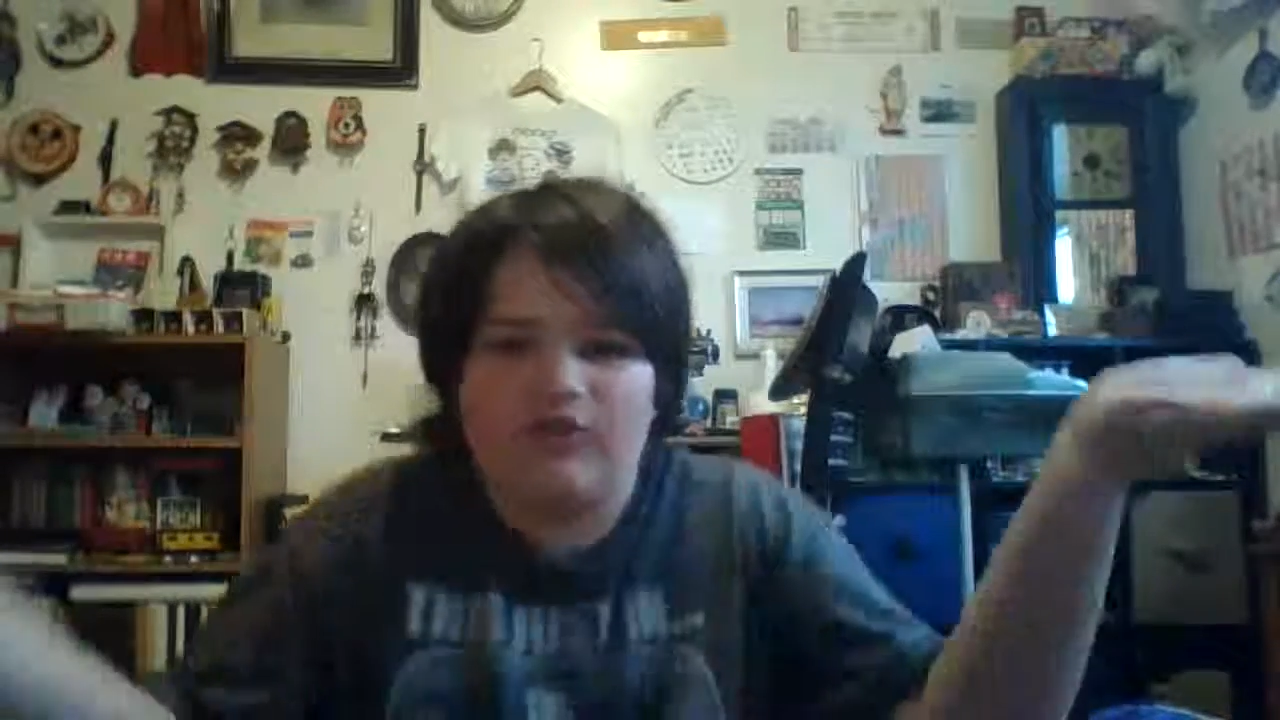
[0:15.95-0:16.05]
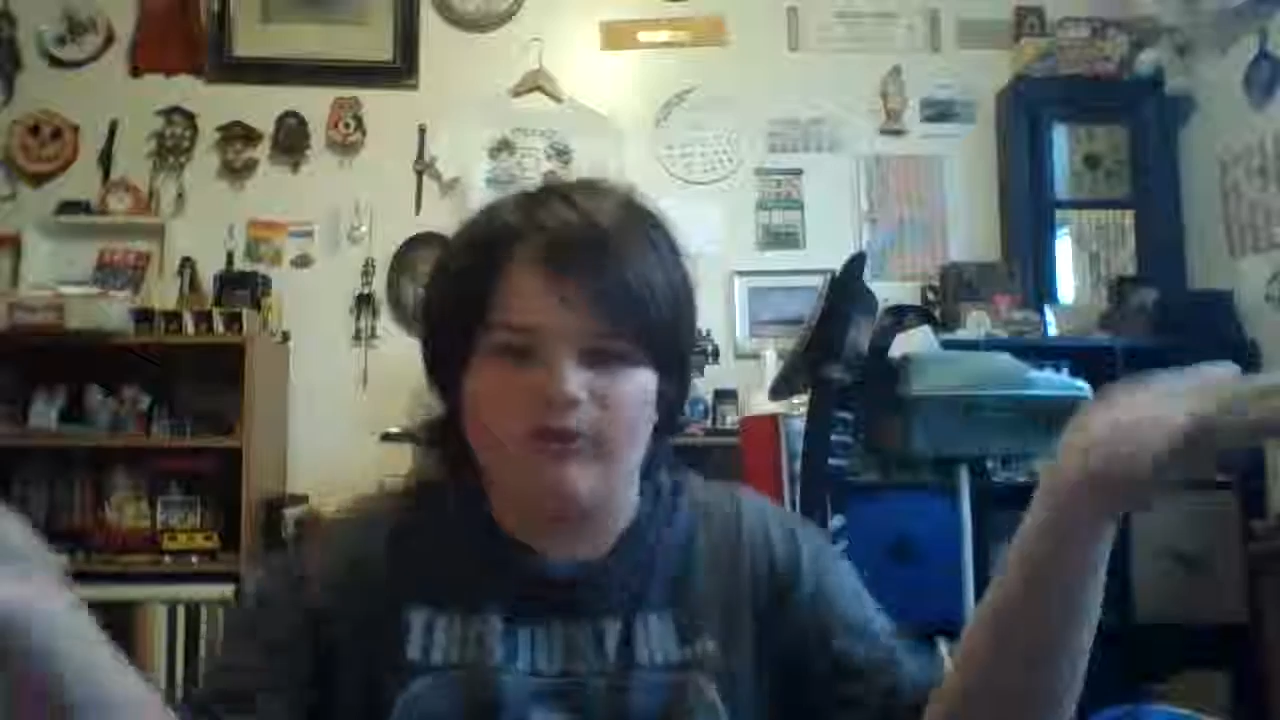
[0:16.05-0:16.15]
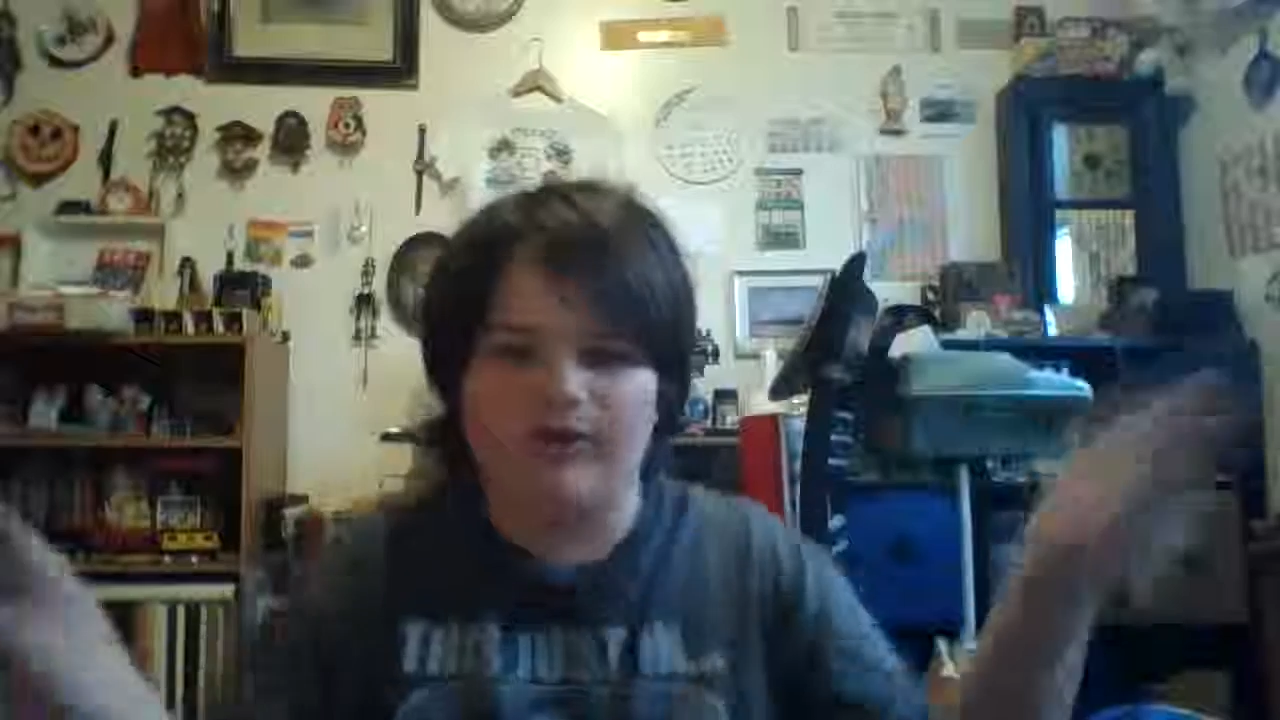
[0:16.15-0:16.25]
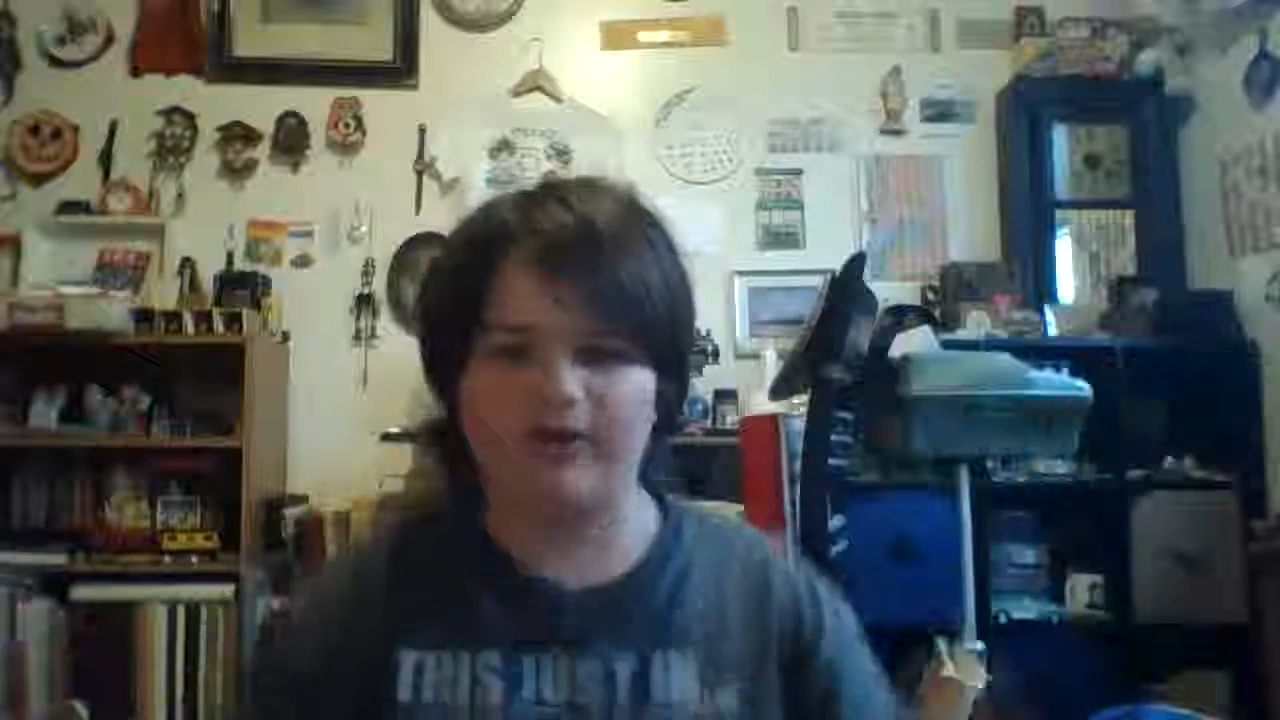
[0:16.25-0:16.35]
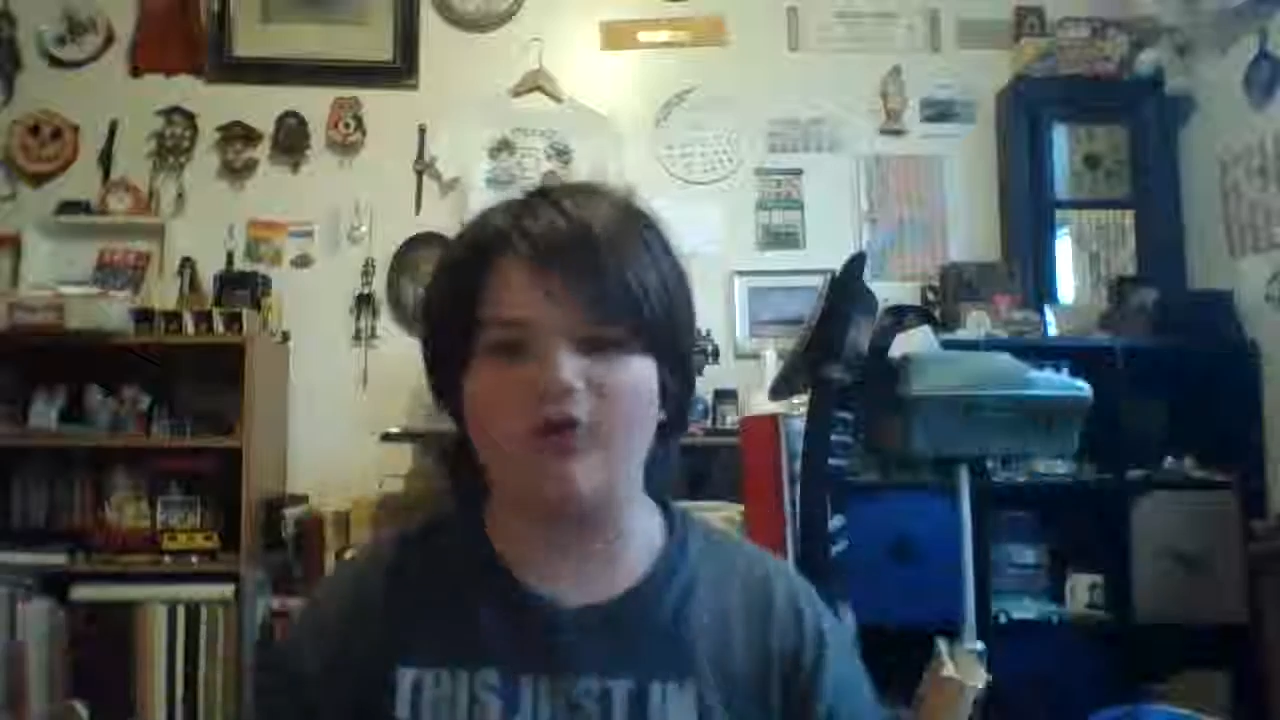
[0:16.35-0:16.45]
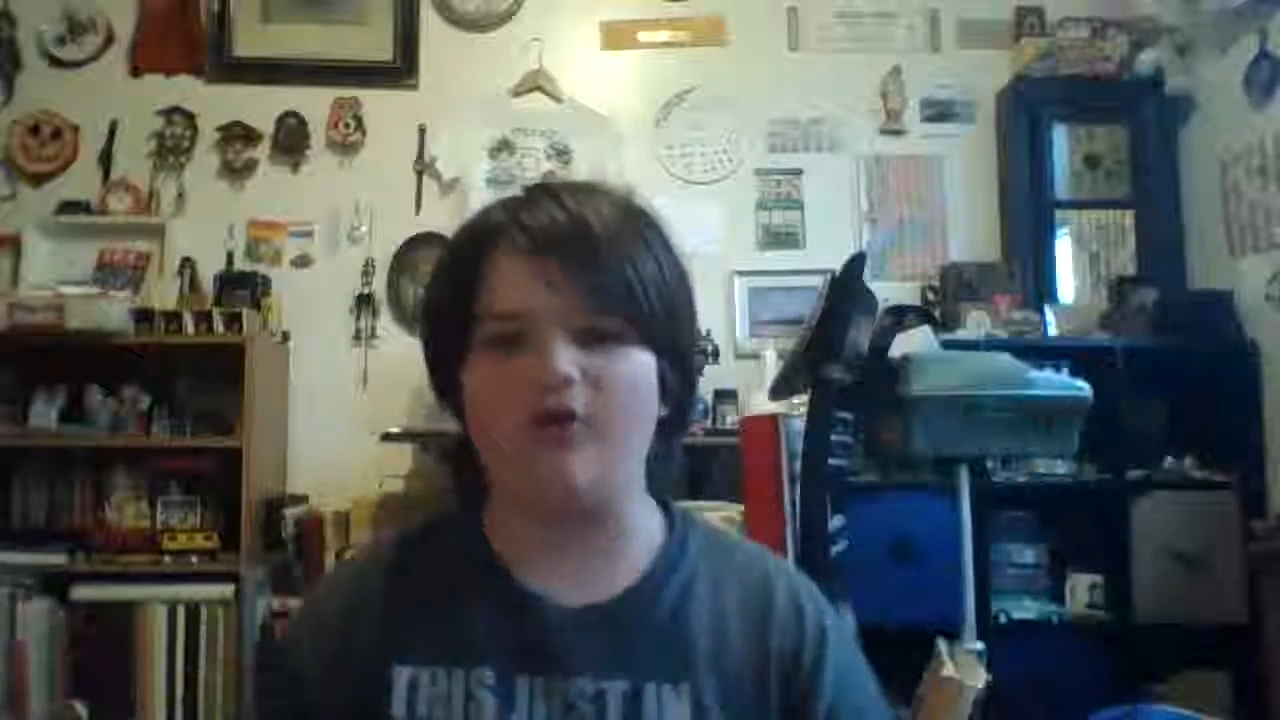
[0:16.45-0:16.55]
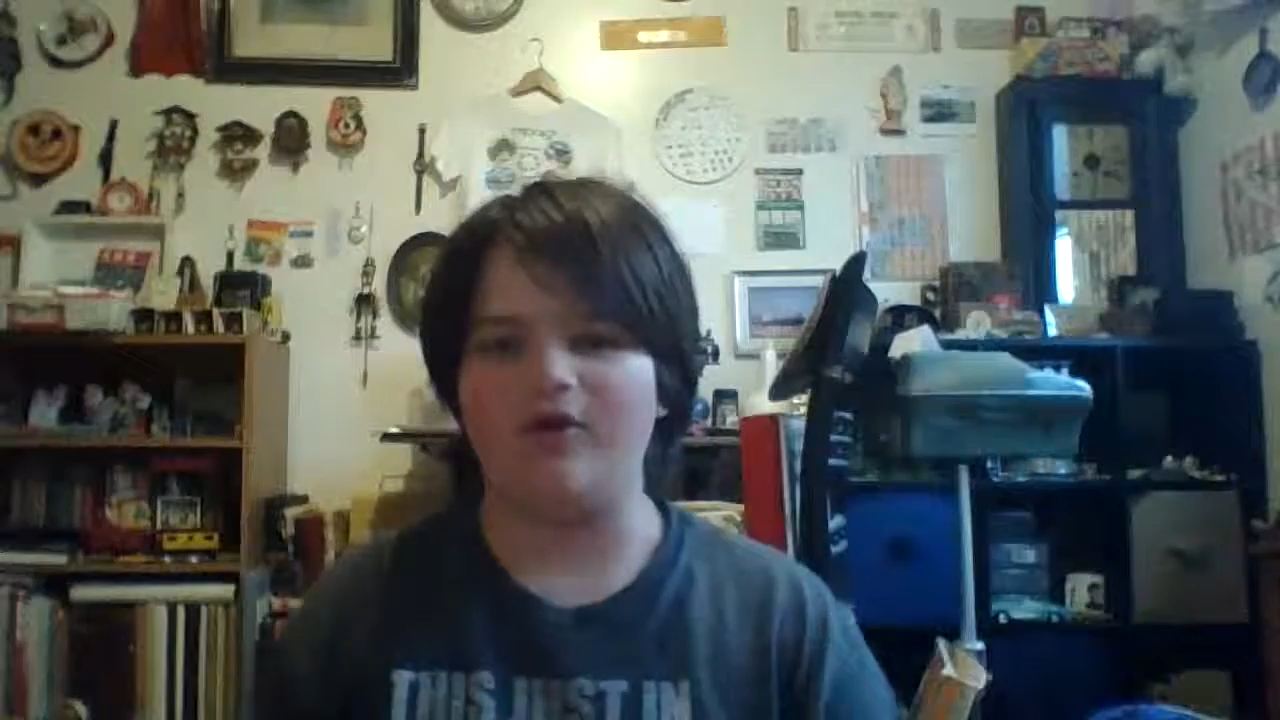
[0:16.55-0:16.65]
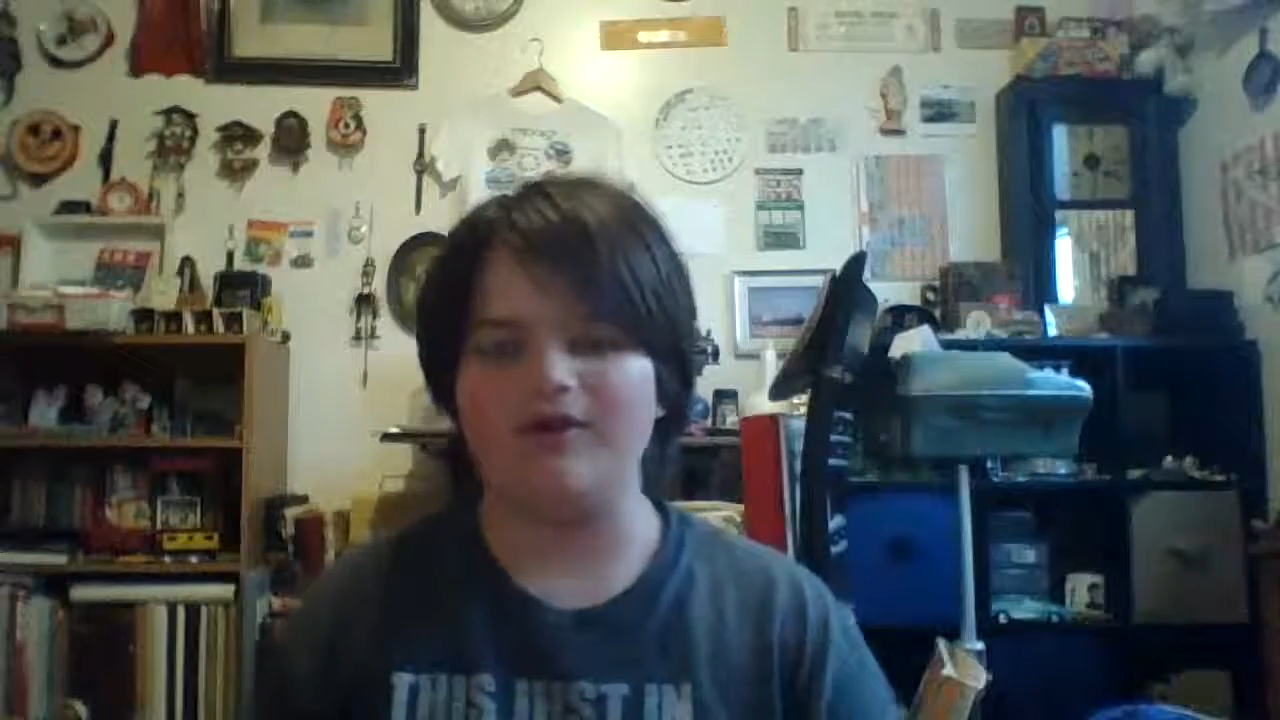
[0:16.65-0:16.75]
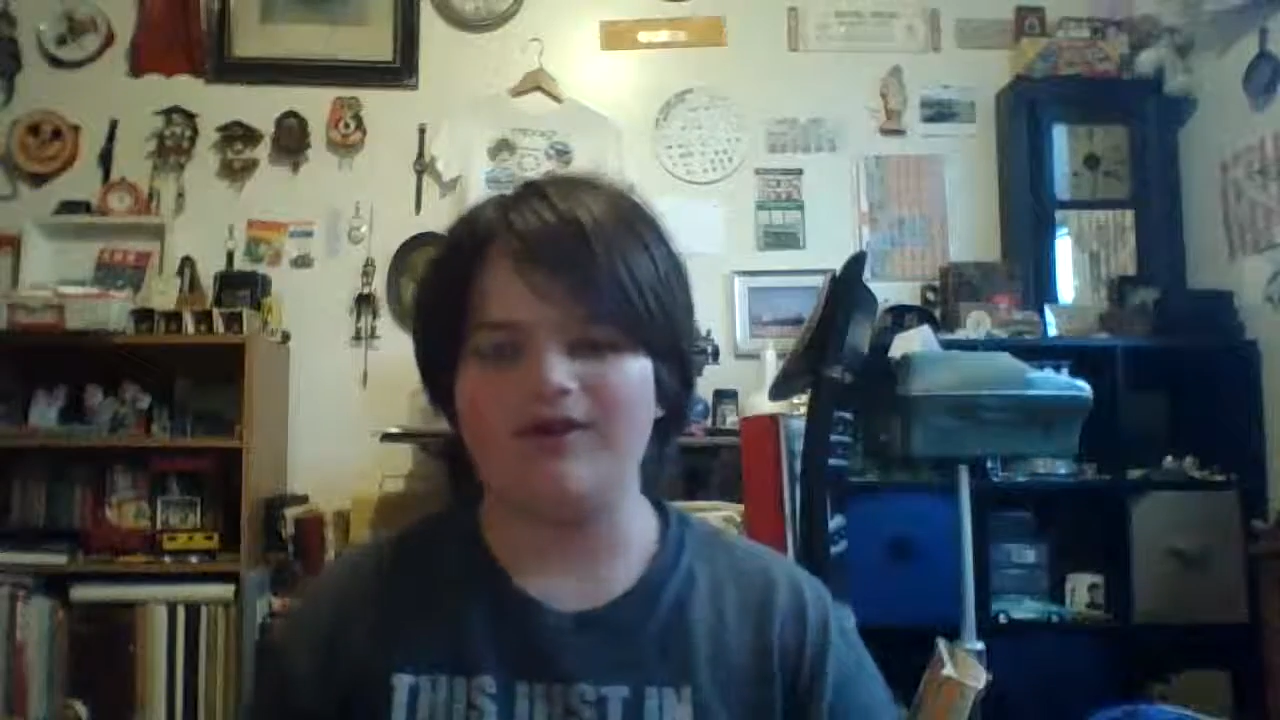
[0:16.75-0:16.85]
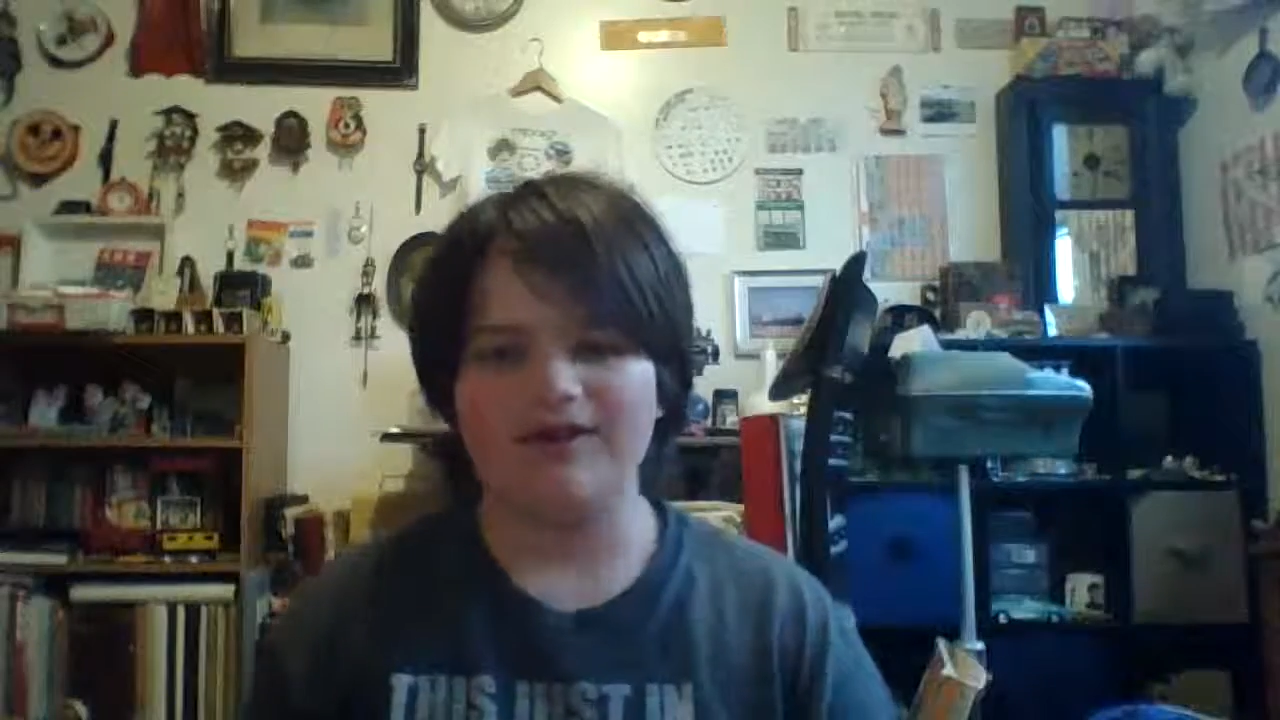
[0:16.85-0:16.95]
really cool.